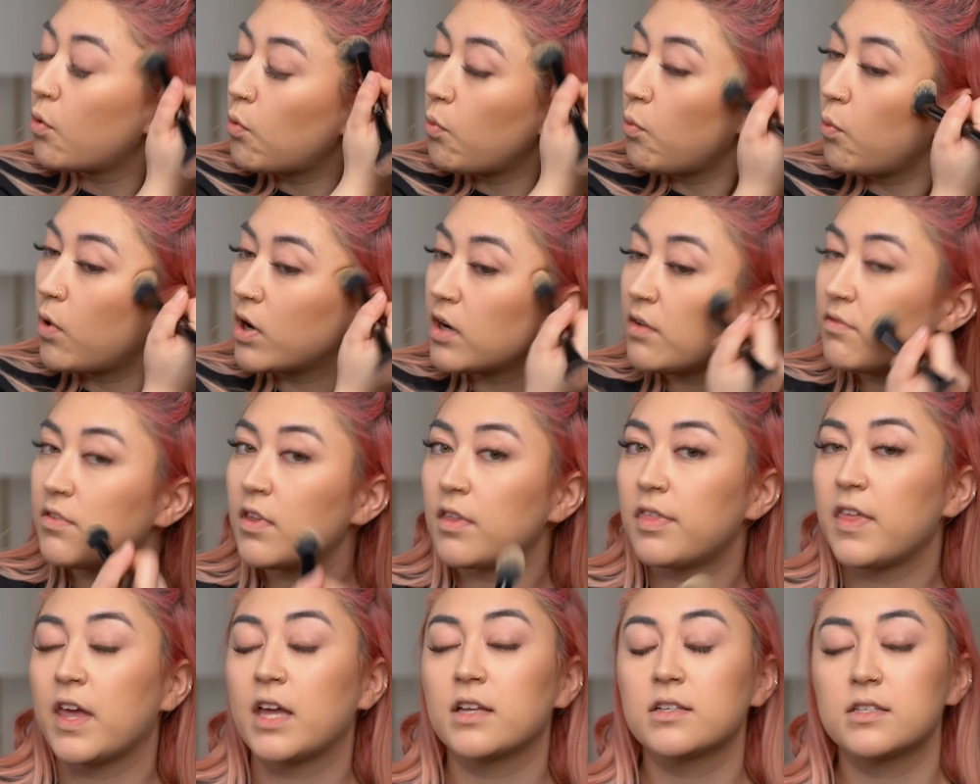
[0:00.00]
One of the
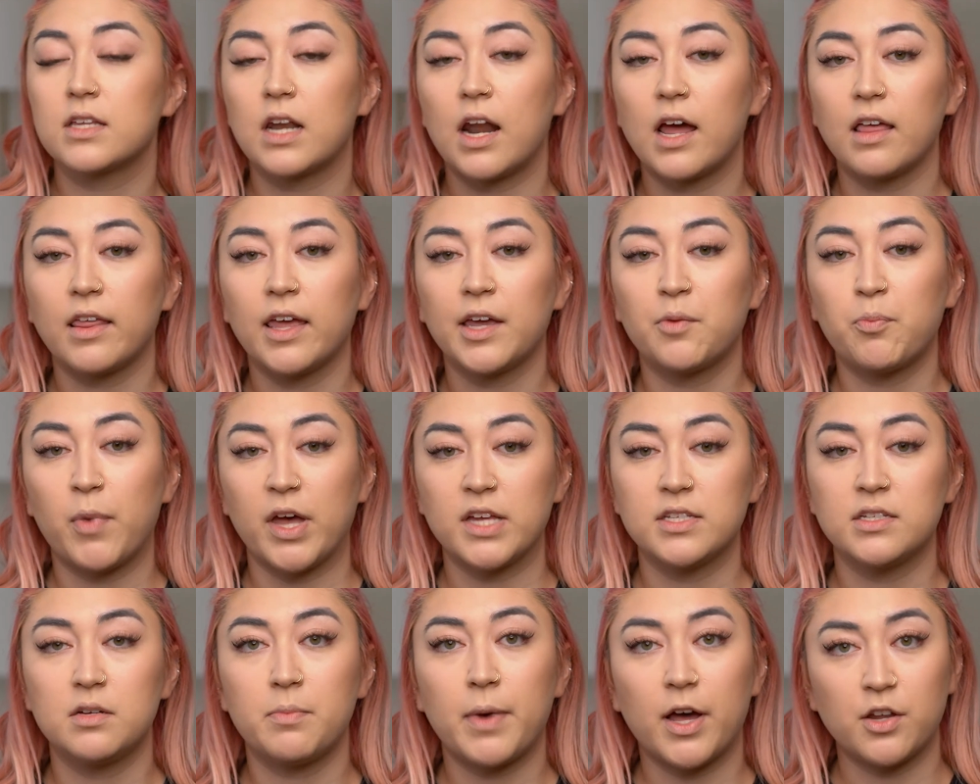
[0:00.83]
things that I like
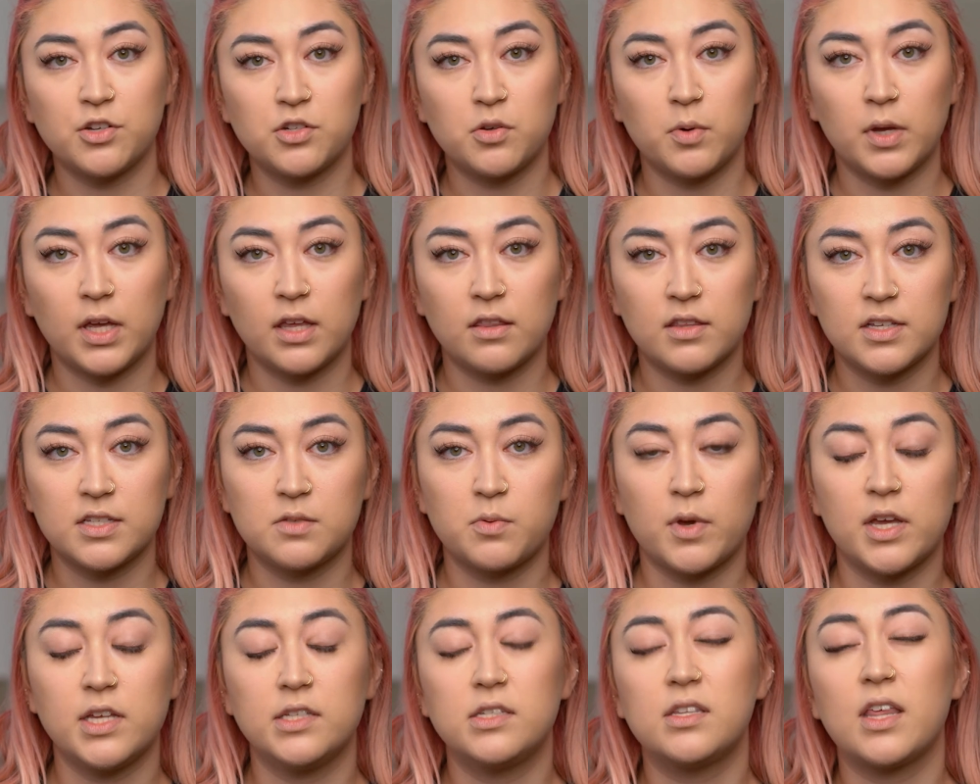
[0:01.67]
best about doing it this
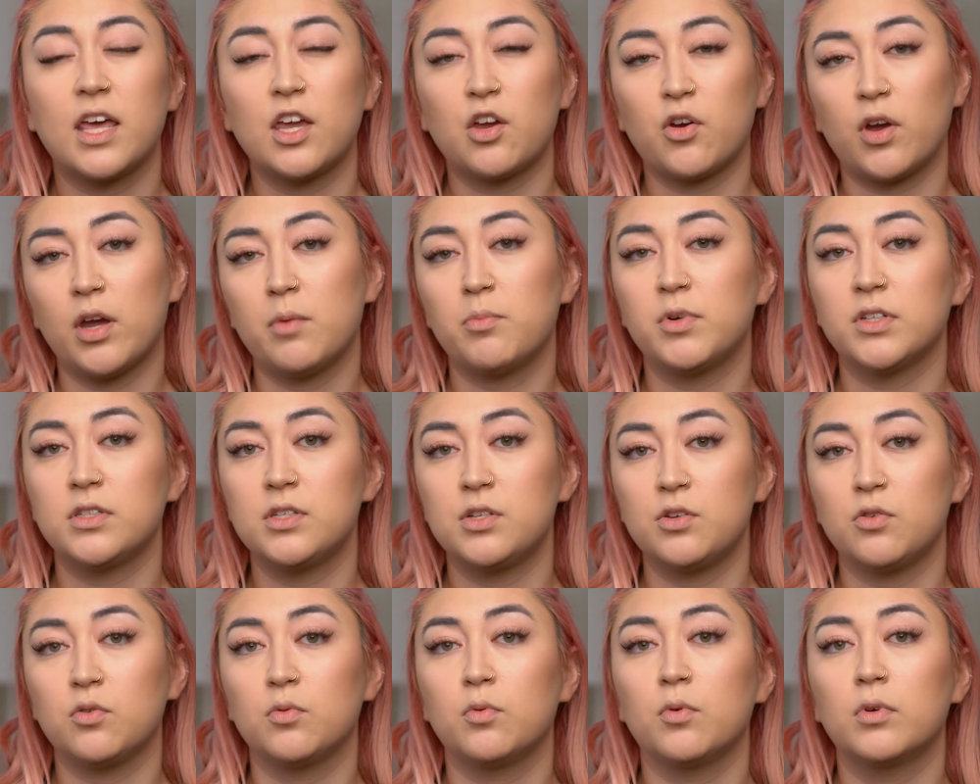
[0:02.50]
way is that you're able
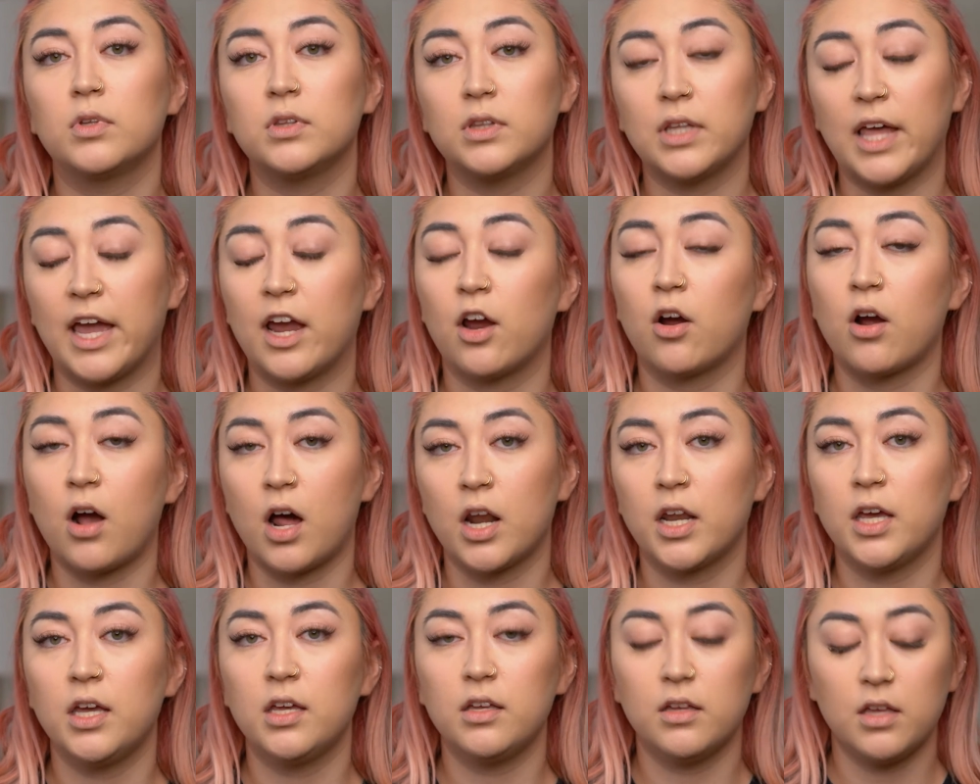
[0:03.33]
to layer
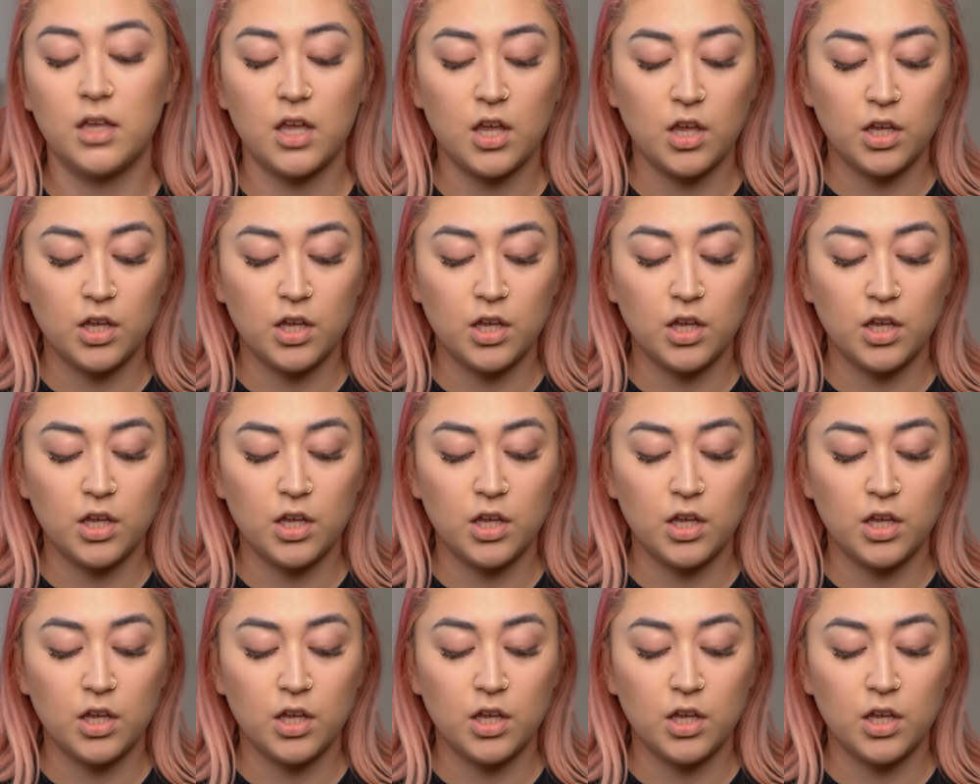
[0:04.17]
on it.